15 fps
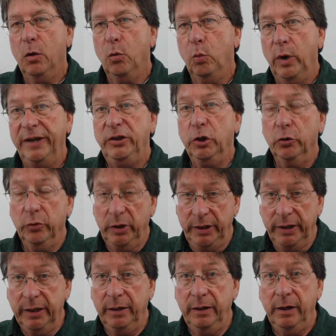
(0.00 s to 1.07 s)
When you're
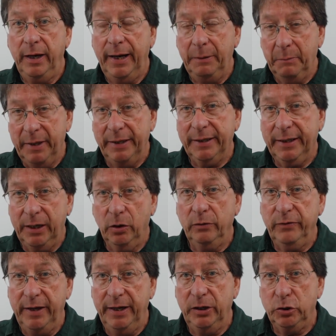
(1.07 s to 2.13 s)
in a Medicare
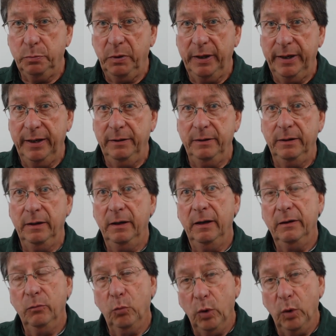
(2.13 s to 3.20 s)
Advantage plan,
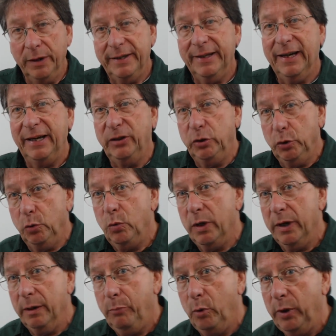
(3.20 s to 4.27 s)
one thing I do
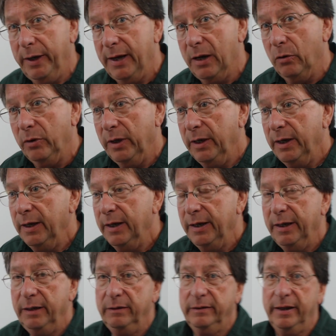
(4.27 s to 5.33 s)
want to point out
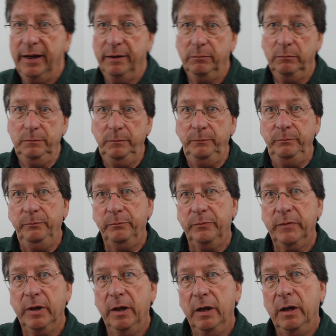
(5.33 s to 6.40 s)
is that
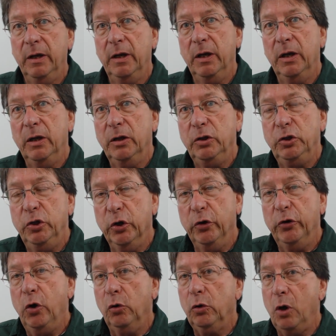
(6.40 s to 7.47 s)
you're
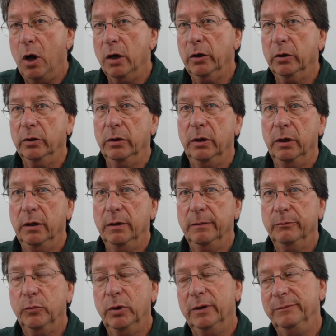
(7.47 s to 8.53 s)
no longer,
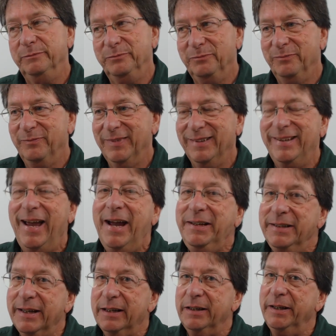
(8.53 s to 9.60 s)

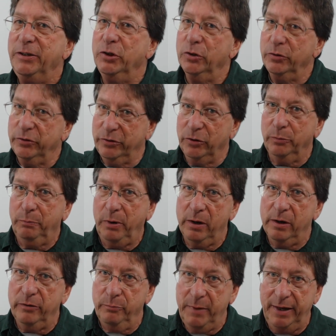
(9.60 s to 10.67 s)
technically you're still
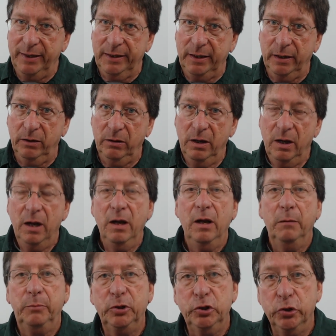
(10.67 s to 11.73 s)
part of Medicare,
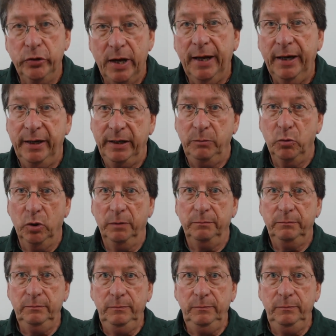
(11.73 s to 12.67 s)
but you're not anymore.